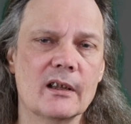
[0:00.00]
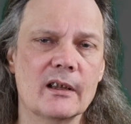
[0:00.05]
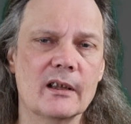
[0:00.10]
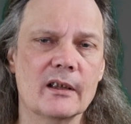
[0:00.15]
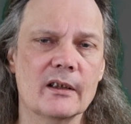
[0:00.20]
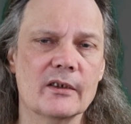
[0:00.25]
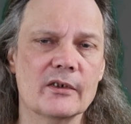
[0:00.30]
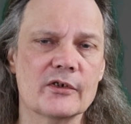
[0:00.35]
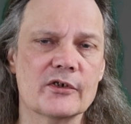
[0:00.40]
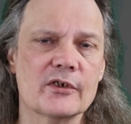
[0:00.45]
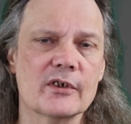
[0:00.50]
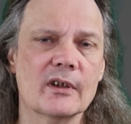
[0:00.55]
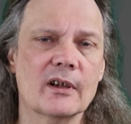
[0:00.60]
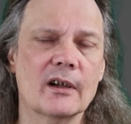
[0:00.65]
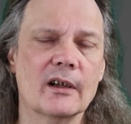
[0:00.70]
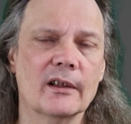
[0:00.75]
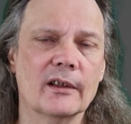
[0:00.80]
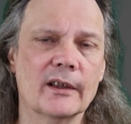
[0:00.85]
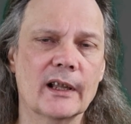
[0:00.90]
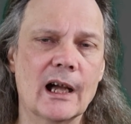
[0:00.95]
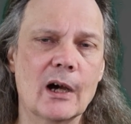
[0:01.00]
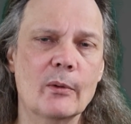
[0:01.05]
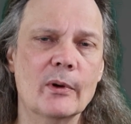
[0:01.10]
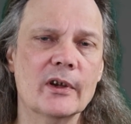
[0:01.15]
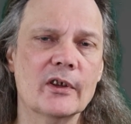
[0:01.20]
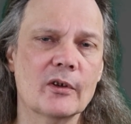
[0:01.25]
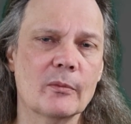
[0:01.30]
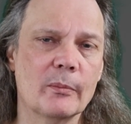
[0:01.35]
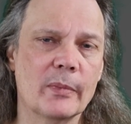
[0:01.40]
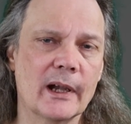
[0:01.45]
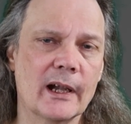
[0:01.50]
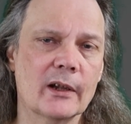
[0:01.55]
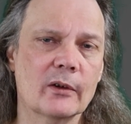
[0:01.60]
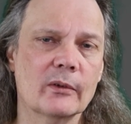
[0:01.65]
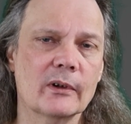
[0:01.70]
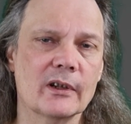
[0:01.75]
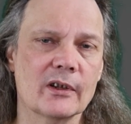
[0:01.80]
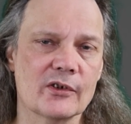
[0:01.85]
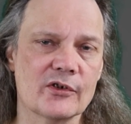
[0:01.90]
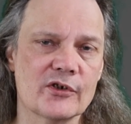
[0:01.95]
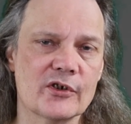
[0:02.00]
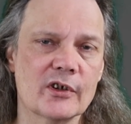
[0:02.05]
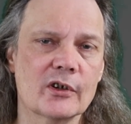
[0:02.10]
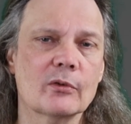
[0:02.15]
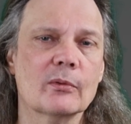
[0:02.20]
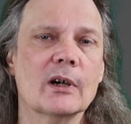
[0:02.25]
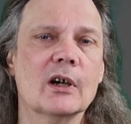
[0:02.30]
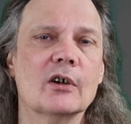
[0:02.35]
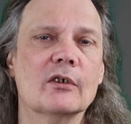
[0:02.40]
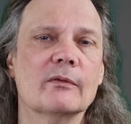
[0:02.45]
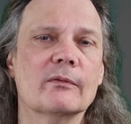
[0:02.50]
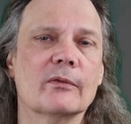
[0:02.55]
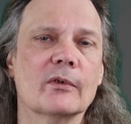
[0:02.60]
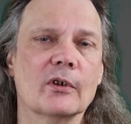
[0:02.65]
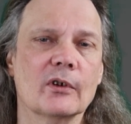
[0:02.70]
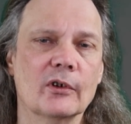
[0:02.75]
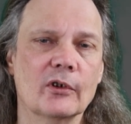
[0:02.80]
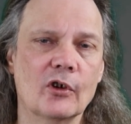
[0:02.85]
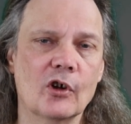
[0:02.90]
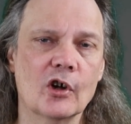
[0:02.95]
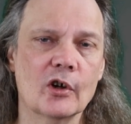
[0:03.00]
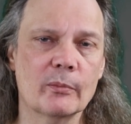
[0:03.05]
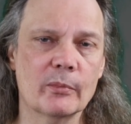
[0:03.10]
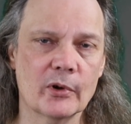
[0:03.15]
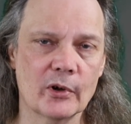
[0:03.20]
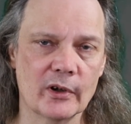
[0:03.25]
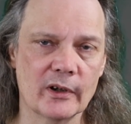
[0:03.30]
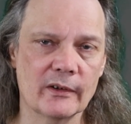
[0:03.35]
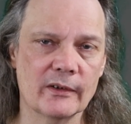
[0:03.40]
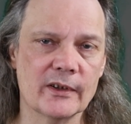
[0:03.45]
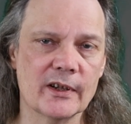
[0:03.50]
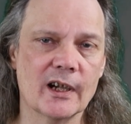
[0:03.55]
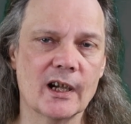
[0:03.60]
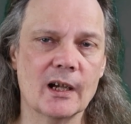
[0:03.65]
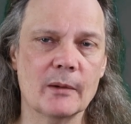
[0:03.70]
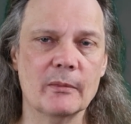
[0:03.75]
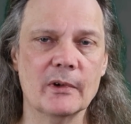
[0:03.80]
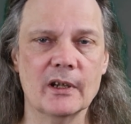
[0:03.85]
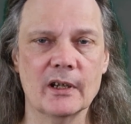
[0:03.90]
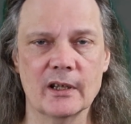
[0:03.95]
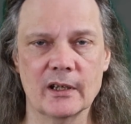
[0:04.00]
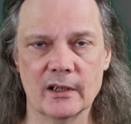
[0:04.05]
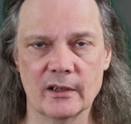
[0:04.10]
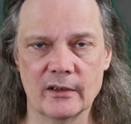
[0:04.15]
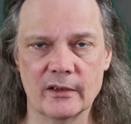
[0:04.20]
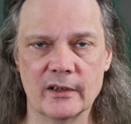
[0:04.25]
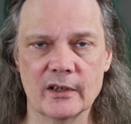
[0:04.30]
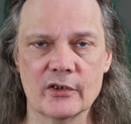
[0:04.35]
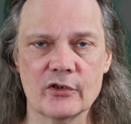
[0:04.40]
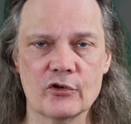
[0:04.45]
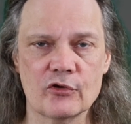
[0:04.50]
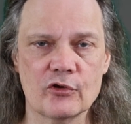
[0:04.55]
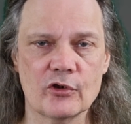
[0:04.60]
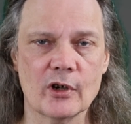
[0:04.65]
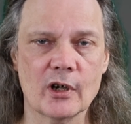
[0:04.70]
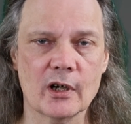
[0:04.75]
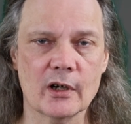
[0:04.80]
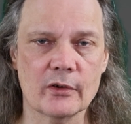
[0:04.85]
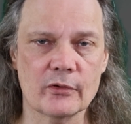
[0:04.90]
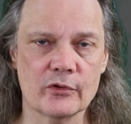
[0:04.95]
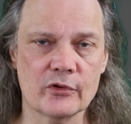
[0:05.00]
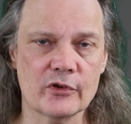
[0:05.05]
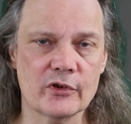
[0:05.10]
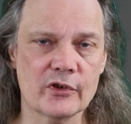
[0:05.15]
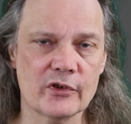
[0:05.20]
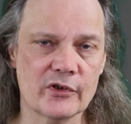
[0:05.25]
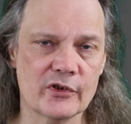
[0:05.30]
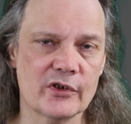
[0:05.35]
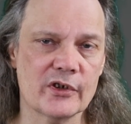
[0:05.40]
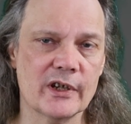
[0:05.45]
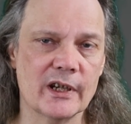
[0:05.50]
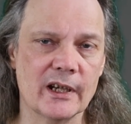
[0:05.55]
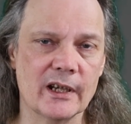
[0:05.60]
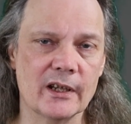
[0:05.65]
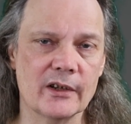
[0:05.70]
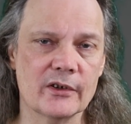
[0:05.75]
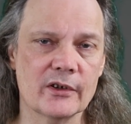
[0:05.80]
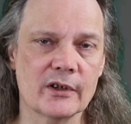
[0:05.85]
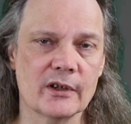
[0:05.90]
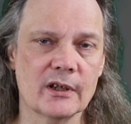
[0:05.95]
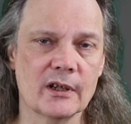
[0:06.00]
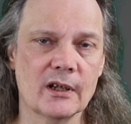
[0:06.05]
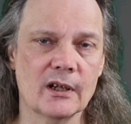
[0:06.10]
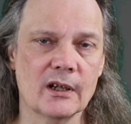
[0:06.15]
is allowing the battery to sit around for a long period of time in a discharged state.